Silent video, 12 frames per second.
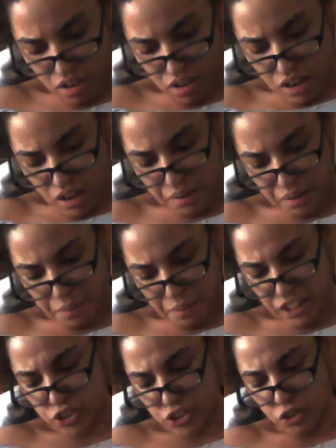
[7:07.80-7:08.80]
and make
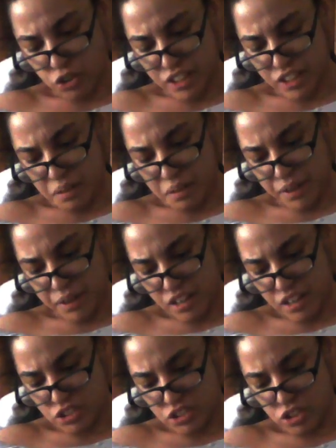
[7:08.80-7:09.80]
sure the
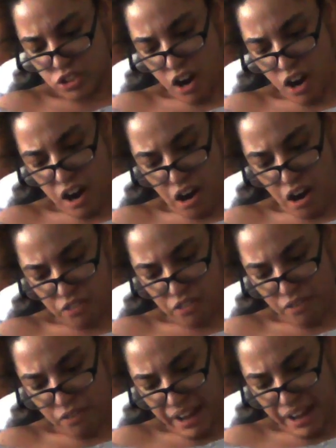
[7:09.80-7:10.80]
pins are all the
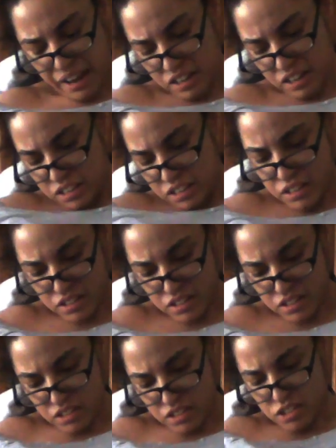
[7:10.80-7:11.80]
way
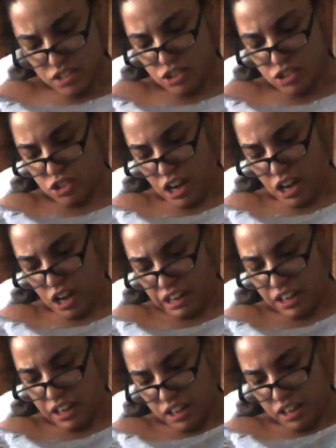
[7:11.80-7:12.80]
stuck
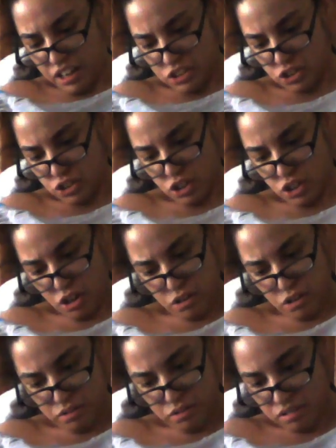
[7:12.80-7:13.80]
in so